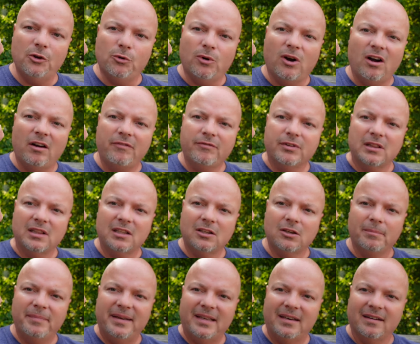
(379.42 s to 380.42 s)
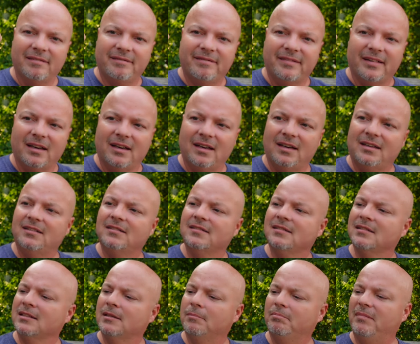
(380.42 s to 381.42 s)
you off with a little bit of uh,
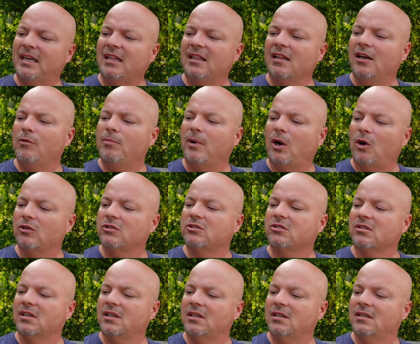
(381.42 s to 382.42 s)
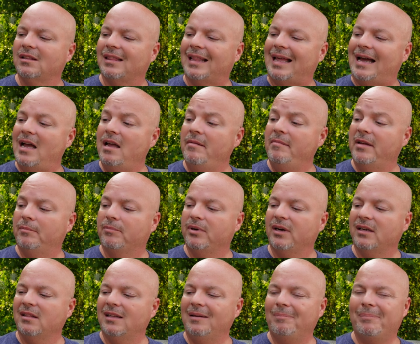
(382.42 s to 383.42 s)
Michelob Ultra lime and
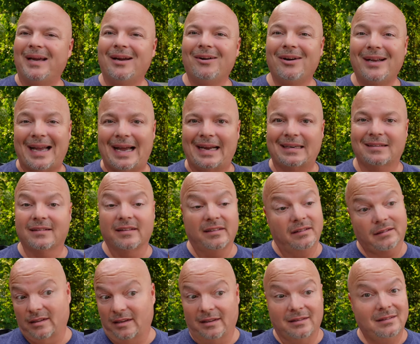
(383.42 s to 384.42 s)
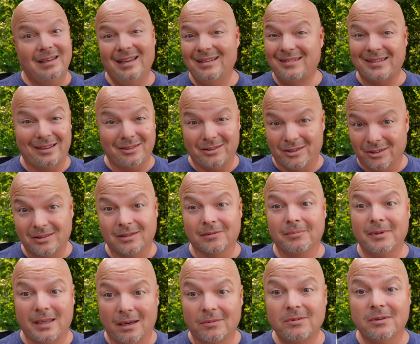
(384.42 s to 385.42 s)
prickly pear cactus. It tastes good to
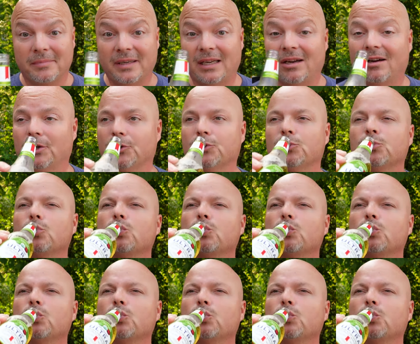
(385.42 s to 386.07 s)
me. I'm gonna be honest.